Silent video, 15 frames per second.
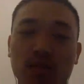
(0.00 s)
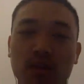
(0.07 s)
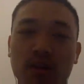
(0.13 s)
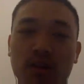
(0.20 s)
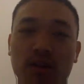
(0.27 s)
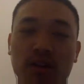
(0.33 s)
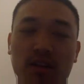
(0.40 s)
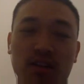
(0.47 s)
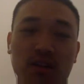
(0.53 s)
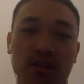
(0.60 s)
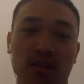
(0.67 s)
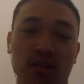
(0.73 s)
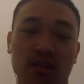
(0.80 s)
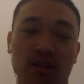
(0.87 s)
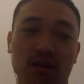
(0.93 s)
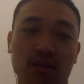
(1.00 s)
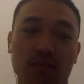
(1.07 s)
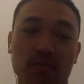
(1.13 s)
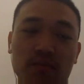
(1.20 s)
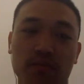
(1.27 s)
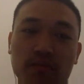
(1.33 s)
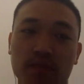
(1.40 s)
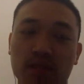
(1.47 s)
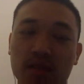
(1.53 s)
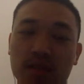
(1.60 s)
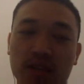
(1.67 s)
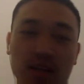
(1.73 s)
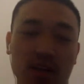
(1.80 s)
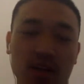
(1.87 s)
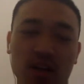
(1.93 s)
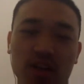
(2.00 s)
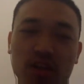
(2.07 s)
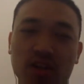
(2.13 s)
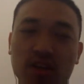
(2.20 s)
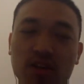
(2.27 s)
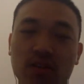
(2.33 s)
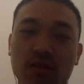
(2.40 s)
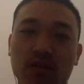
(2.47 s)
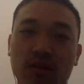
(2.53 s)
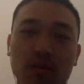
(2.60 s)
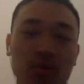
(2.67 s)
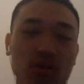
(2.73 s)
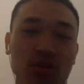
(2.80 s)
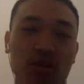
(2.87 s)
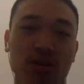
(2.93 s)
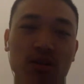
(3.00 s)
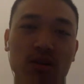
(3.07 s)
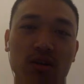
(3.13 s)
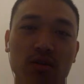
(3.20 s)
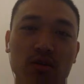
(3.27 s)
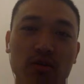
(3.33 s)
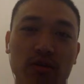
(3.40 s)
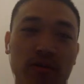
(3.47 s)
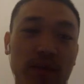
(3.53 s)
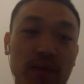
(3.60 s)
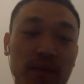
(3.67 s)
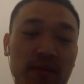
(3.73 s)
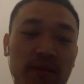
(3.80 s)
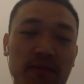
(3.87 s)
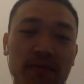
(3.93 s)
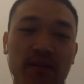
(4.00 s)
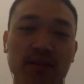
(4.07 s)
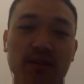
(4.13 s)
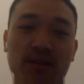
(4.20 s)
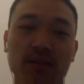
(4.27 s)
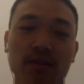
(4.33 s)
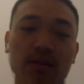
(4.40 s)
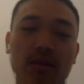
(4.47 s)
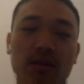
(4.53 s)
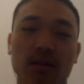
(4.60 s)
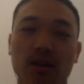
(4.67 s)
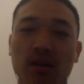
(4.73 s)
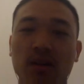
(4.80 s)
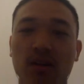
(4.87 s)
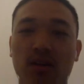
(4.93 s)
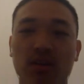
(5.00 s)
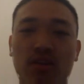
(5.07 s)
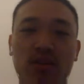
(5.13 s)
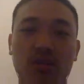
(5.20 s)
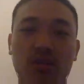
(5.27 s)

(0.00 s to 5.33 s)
whether it's psychological, emotional, or maybe even physical, you'll